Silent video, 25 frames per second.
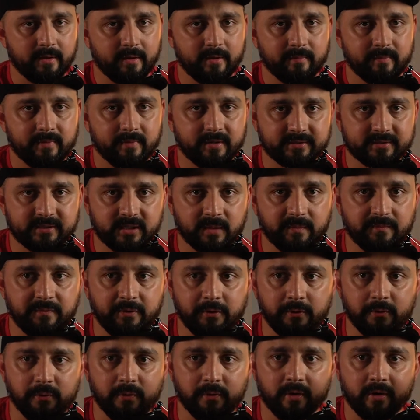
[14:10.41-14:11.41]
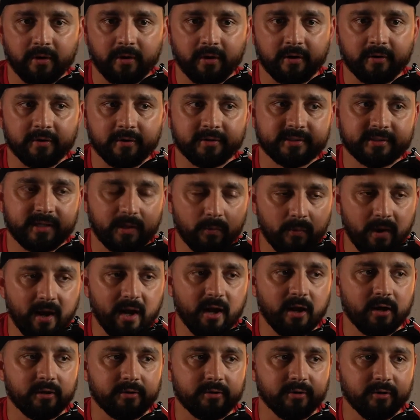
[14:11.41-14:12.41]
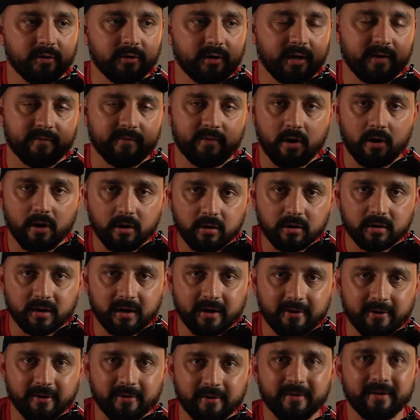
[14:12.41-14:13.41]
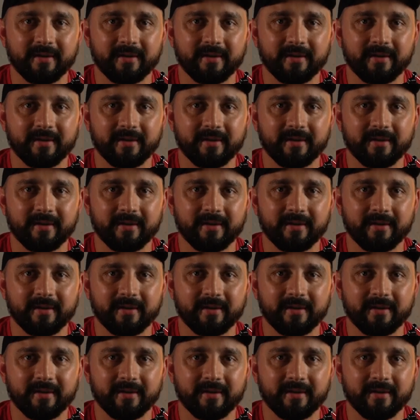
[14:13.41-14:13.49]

because some of you are going to say, wow, you're kind of a hardliner.